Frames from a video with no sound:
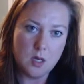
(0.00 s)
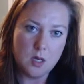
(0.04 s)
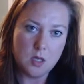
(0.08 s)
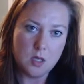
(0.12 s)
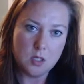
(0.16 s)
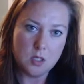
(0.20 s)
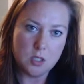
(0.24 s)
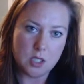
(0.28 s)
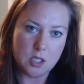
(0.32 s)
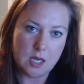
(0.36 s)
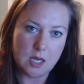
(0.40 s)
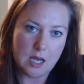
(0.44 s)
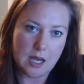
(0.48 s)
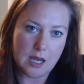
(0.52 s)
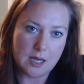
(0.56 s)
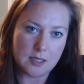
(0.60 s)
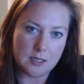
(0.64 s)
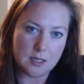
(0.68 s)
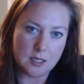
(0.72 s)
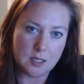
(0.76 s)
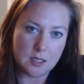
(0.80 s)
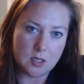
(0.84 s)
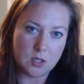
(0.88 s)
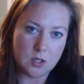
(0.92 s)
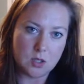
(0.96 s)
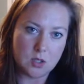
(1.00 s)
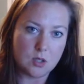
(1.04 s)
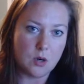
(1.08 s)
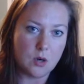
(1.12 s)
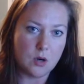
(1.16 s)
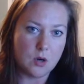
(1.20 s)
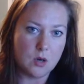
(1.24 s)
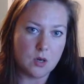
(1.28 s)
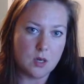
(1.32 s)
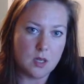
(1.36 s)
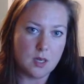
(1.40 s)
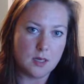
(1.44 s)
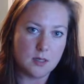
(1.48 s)
She has a
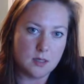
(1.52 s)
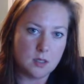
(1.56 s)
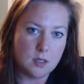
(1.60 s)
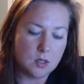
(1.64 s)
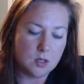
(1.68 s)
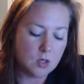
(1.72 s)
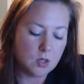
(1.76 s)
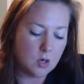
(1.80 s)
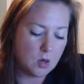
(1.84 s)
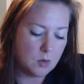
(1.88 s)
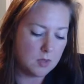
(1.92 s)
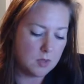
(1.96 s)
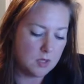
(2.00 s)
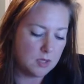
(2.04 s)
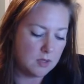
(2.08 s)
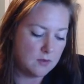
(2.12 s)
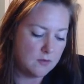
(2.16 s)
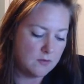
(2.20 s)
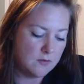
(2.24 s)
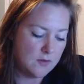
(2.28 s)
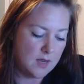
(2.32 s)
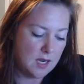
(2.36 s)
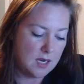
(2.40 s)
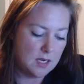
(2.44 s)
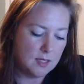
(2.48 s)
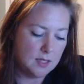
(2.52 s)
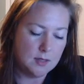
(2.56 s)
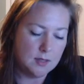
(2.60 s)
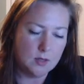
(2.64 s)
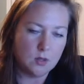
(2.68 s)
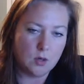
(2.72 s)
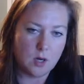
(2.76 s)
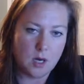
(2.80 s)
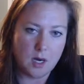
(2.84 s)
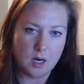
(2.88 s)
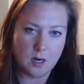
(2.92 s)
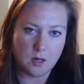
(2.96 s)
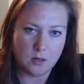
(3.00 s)
stern yet determined face. Her
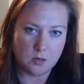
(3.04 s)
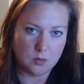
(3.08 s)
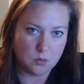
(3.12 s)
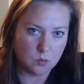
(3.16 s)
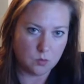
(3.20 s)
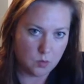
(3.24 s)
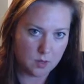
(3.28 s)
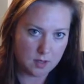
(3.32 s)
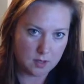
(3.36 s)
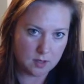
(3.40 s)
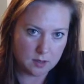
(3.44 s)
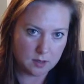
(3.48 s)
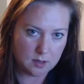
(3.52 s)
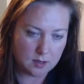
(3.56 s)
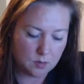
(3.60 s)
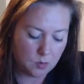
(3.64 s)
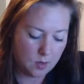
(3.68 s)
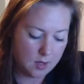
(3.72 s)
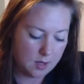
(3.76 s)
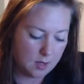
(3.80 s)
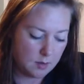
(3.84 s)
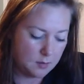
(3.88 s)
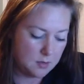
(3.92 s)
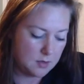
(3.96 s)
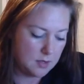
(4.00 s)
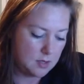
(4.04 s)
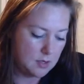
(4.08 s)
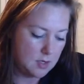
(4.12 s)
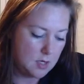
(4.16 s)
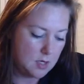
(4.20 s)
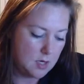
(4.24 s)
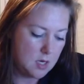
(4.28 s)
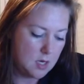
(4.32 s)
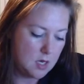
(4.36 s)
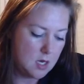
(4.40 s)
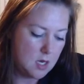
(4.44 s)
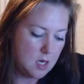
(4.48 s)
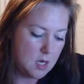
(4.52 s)
hair is windswept.
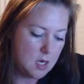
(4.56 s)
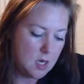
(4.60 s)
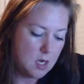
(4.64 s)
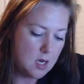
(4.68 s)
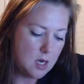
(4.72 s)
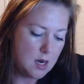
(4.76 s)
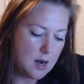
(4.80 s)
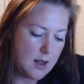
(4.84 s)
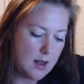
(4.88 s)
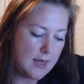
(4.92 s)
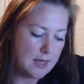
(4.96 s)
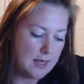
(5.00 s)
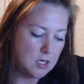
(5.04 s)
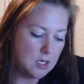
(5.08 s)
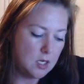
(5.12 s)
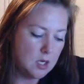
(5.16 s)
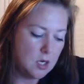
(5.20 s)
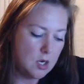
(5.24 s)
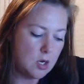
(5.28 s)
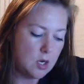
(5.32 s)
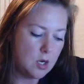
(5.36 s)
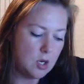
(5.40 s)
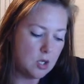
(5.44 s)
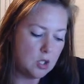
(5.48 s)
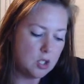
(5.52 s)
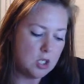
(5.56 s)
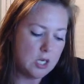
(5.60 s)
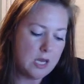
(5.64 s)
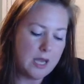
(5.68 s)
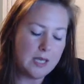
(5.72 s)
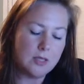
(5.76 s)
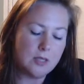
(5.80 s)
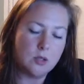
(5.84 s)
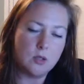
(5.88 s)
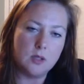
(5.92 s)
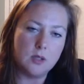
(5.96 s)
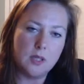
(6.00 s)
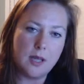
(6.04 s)
And she
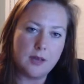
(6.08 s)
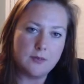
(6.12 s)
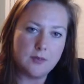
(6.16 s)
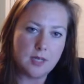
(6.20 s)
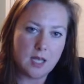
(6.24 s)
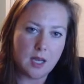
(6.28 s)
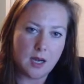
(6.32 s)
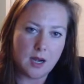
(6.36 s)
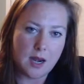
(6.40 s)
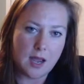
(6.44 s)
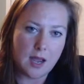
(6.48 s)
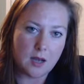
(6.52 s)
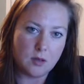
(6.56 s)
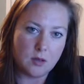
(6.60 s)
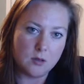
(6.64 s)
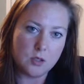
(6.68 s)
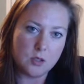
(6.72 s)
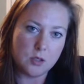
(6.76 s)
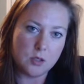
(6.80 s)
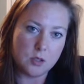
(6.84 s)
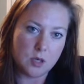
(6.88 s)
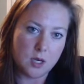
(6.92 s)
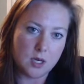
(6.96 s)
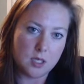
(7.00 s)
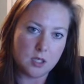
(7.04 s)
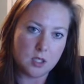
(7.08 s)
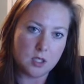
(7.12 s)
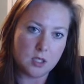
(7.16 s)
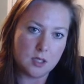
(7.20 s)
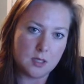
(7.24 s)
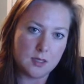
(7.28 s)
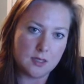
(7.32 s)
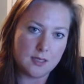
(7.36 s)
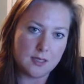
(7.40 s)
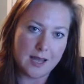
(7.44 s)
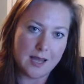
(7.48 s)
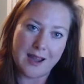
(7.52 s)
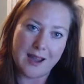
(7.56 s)
has her left hand
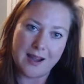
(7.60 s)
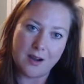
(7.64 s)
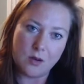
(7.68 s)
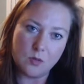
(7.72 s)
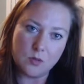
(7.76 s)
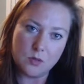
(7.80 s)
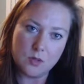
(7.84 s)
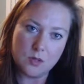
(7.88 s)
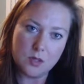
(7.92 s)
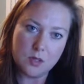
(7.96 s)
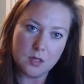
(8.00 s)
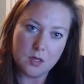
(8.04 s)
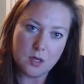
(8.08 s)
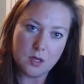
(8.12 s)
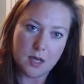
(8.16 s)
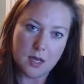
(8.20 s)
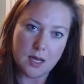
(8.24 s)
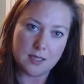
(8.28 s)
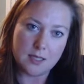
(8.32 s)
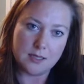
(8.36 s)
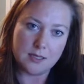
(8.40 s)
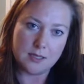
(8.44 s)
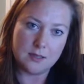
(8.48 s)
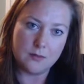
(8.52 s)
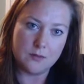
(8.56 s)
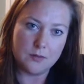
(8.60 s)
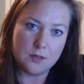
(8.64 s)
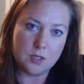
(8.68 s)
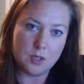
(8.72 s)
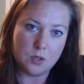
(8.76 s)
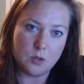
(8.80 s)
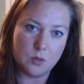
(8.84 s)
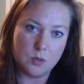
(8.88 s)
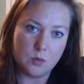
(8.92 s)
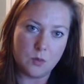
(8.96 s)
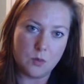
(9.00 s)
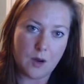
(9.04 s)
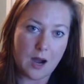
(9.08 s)
outstretched down as if
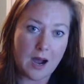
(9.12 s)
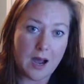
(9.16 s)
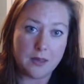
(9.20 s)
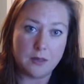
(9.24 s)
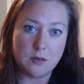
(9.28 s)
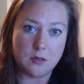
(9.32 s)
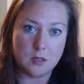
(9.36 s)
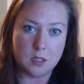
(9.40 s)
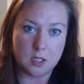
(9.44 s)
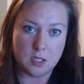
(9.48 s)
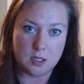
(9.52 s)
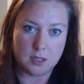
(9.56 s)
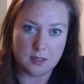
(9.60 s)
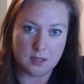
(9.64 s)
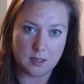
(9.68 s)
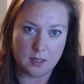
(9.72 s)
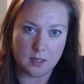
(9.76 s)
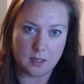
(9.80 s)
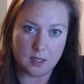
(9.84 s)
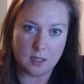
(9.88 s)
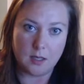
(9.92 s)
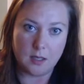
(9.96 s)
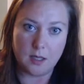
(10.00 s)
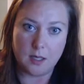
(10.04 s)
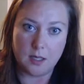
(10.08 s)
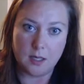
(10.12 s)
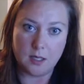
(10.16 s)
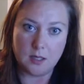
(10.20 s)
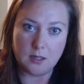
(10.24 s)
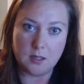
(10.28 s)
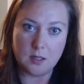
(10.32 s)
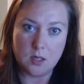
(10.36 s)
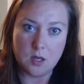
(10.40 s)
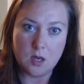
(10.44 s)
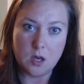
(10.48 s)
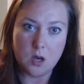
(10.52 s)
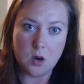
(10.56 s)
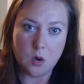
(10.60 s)
to either gesticulate
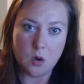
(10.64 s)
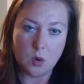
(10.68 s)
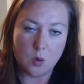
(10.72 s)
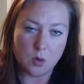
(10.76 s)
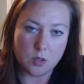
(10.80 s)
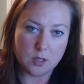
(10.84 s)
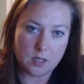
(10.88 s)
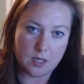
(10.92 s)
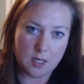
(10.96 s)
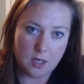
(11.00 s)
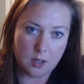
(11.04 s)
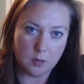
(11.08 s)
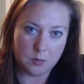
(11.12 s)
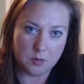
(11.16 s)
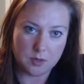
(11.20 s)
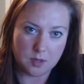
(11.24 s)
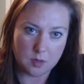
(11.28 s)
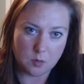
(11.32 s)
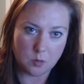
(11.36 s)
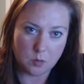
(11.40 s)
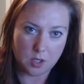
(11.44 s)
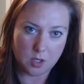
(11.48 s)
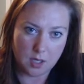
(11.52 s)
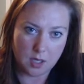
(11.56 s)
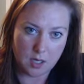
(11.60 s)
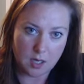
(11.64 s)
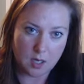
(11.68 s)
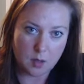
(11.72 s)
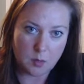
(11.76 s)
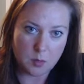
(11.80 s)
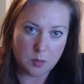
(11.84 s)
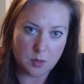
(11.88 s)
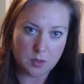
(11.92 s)
or to help someone up.